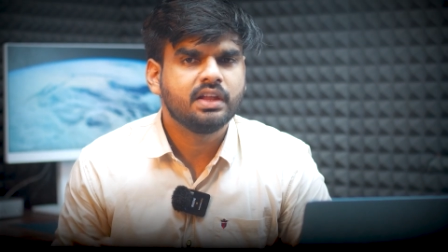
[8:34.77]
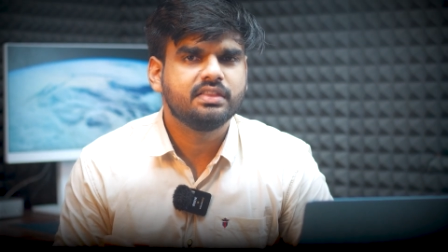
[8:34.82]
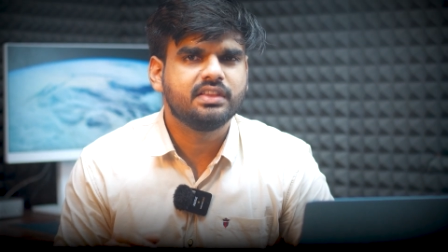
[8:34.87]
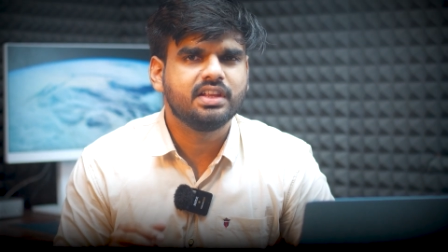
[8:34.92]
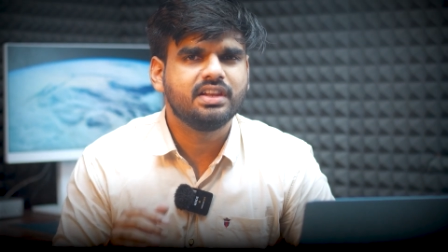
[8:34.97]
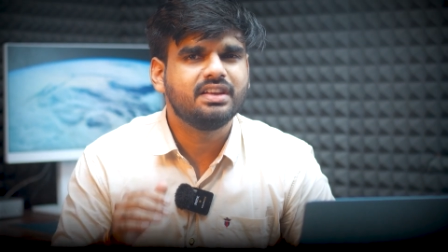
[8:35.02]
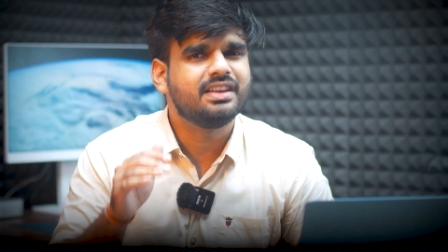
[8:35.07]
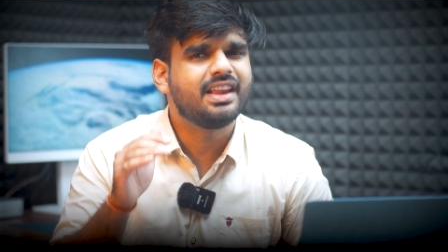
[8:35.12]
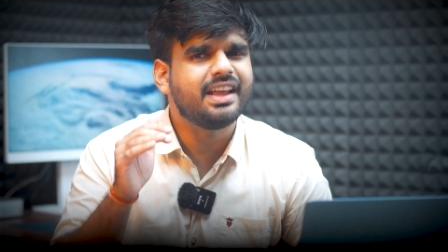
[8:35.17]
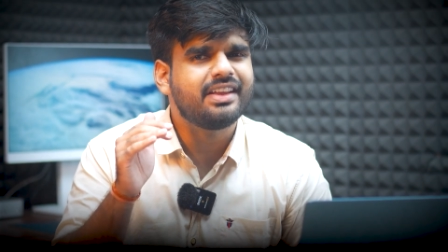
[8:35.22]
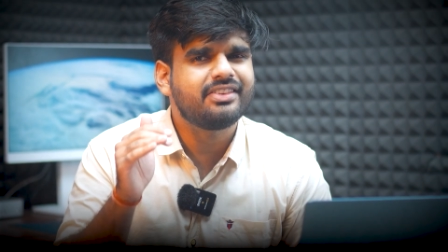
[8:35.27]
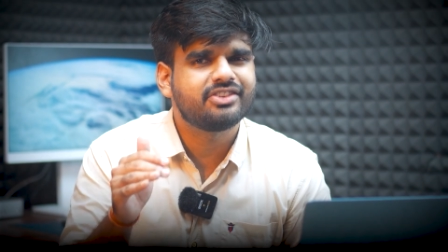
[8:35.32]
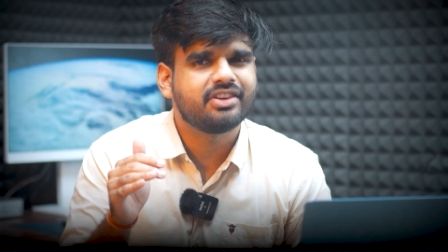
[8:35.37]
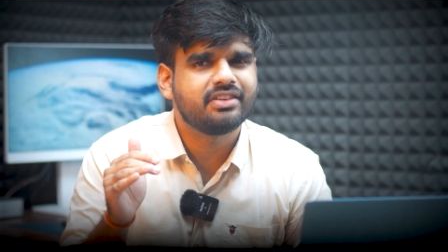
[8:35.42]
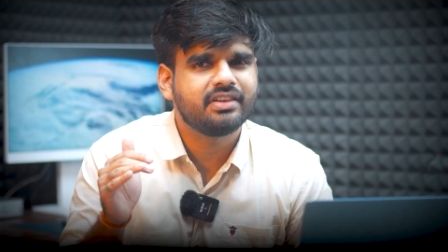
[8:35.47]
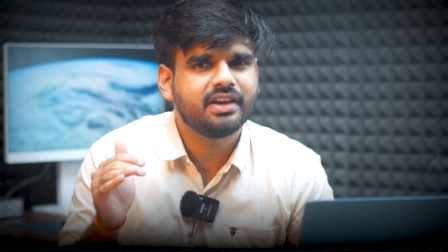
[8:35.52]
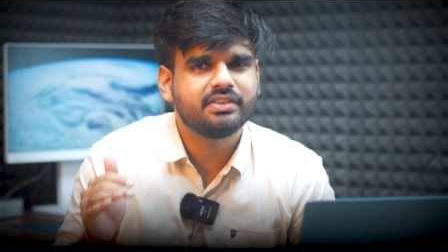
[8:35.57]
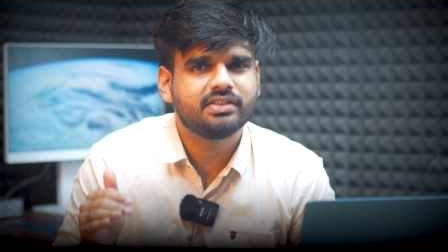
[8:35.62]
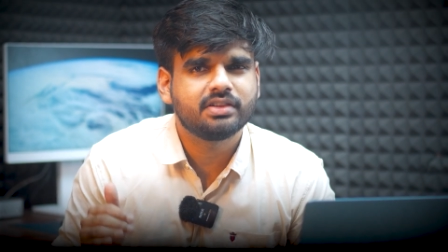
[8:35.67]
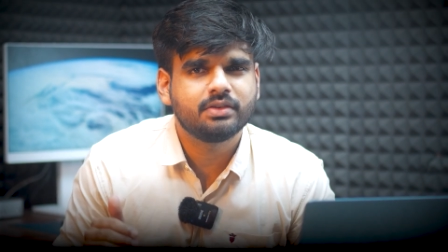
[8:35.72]
the next
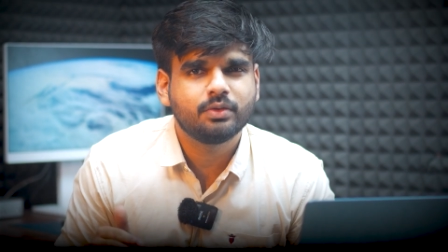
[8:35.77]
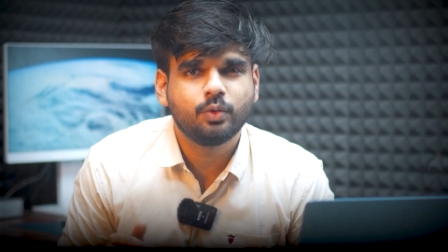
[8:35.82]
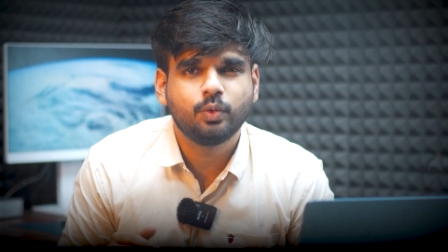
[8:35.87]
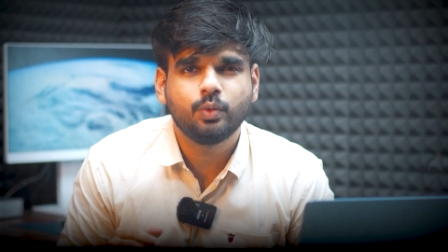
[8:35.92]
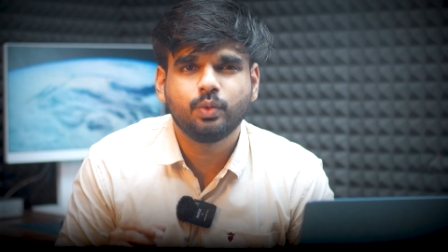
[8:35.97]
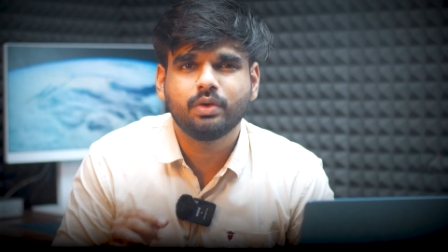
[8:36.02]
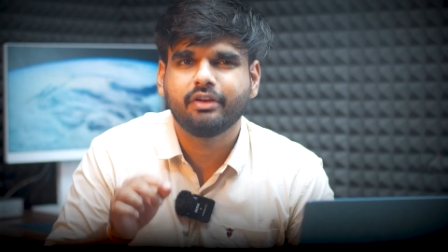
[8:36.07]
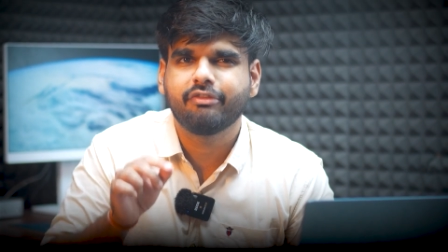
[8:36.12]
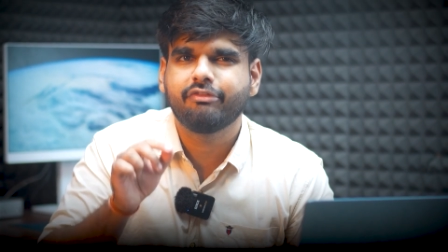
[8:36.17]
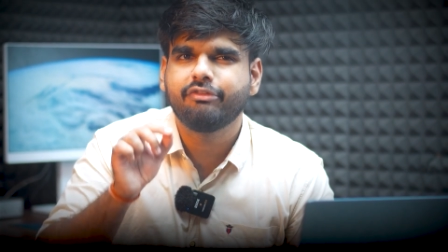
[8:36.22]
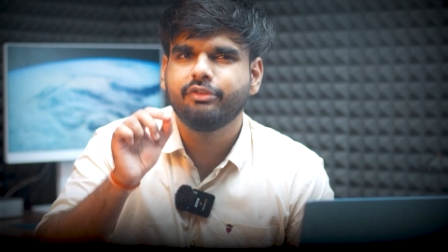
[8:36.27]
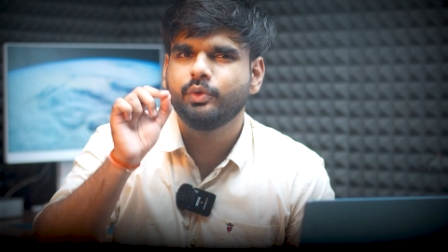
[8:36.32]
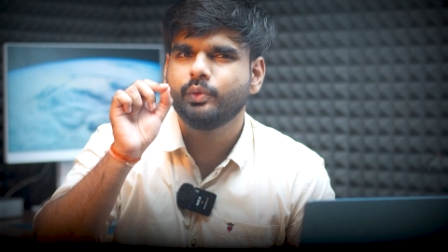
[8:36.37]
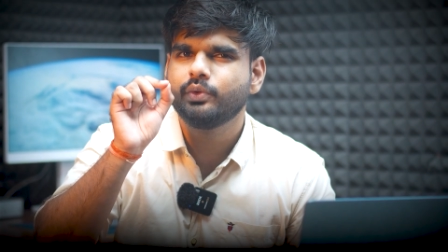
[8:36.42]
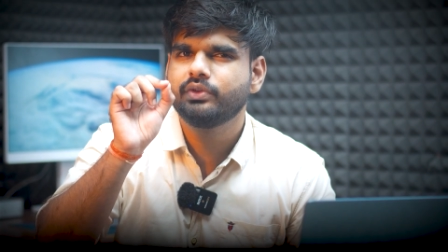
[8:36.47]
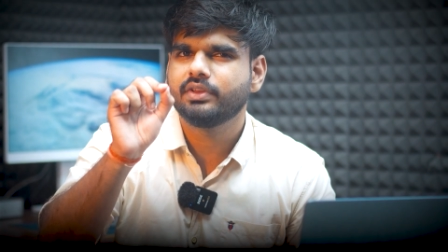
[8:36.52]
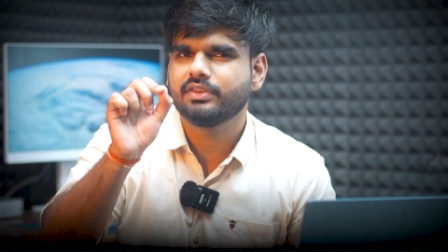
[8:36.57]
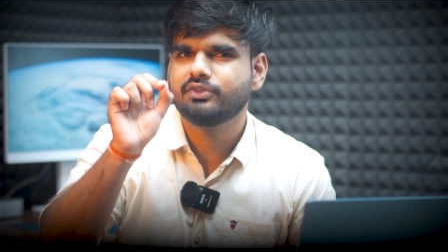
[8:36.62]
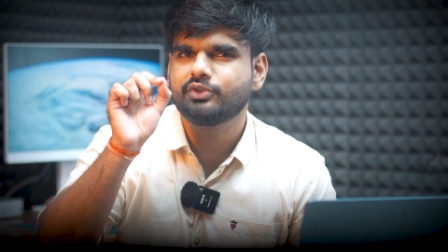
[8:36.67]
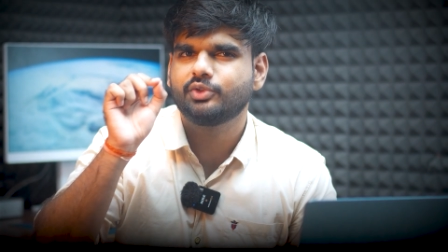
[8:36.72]
generation who
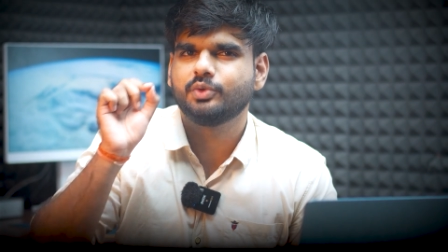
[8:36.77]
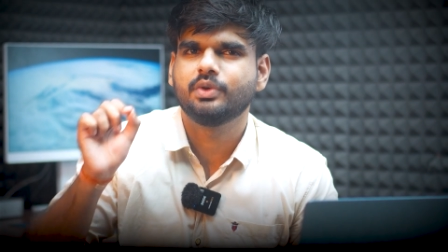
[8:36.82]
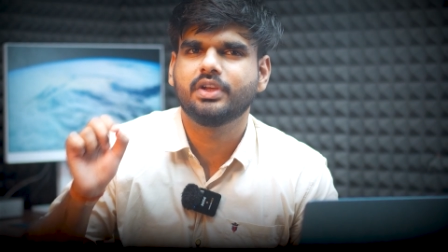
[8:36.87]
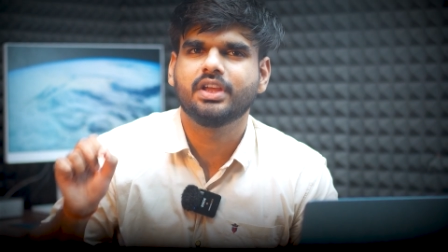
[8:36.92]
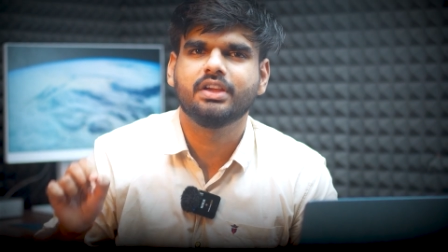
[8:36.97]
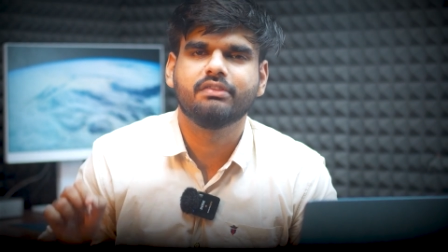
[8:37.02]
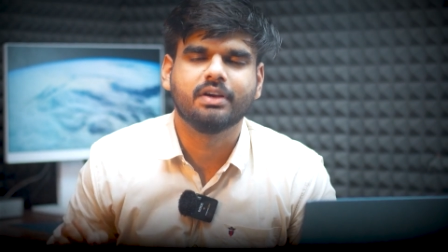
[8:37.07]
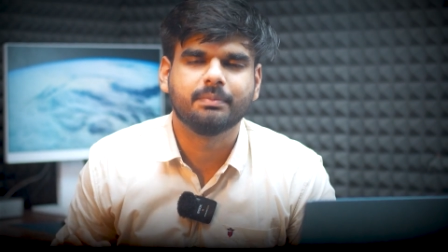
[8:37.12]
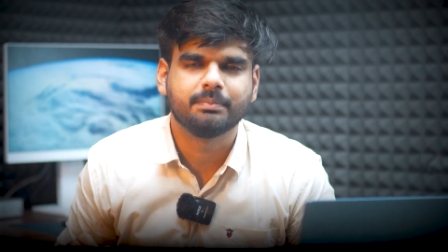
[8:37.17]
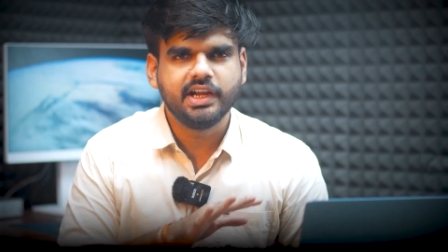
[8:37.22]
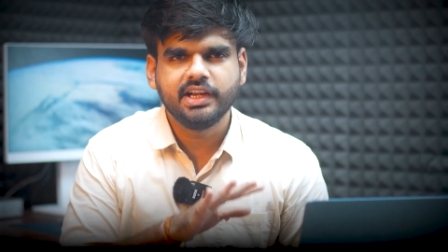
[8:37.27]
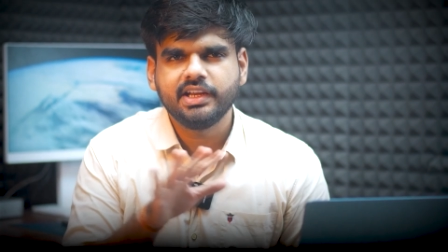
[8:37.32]
refuses to give up.